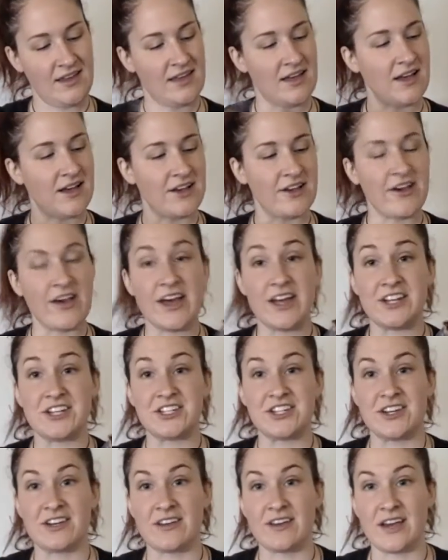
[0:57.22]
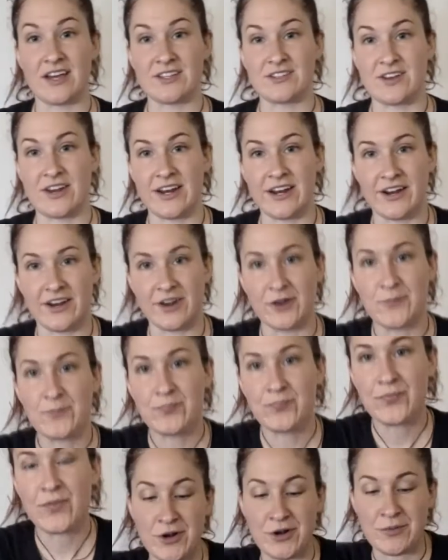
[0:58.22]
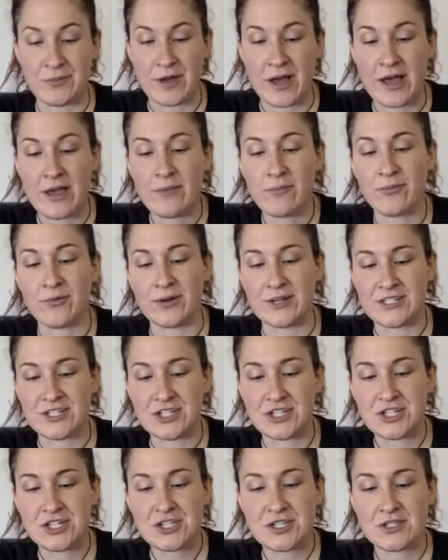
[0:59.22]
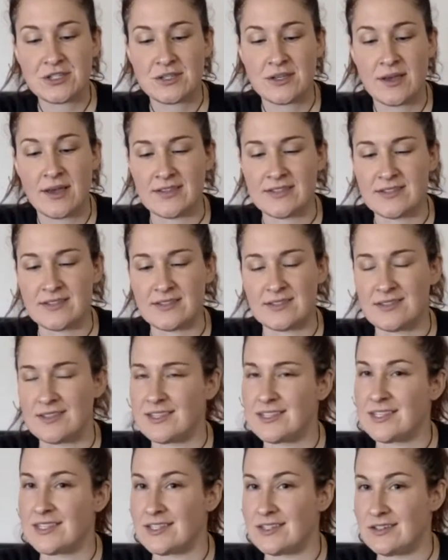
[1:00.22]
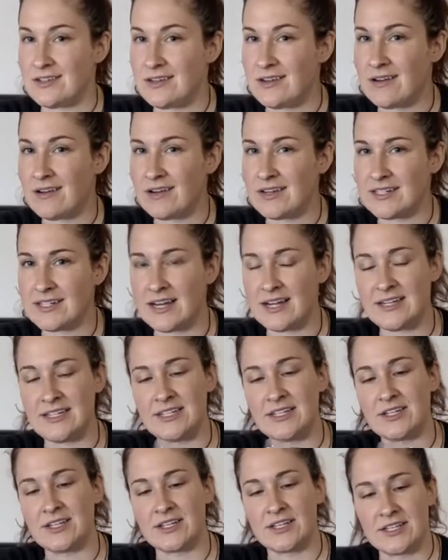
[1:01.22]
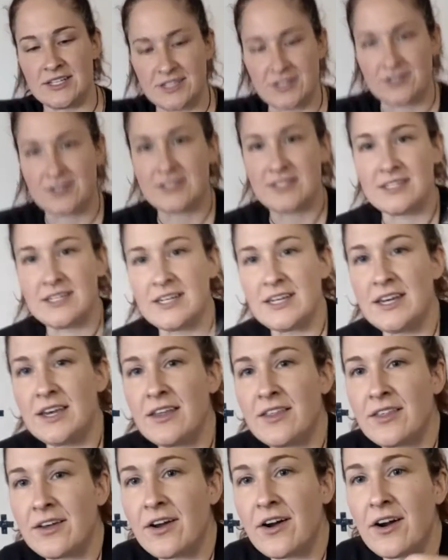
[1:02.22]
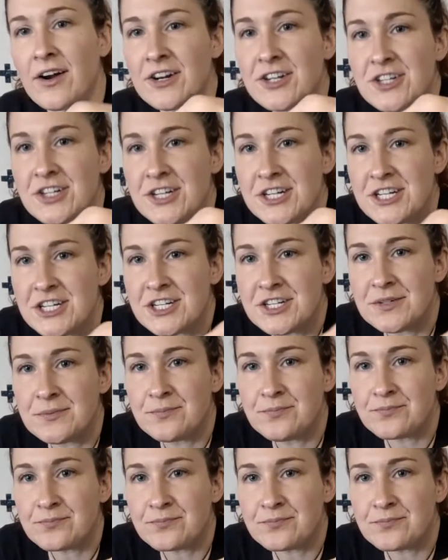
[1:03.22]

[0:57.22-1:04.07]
I'll go ahead and show you guys right here. When you're buying printers, this is not ideal because you'll see the cartridge